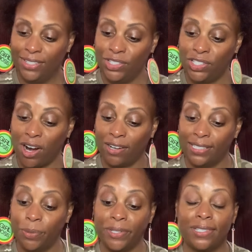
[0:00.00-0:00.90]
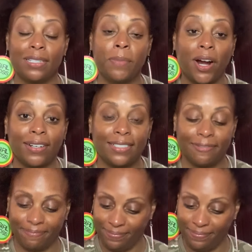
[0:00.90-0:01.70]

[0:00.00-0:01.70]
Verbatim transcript: Sharks were smart.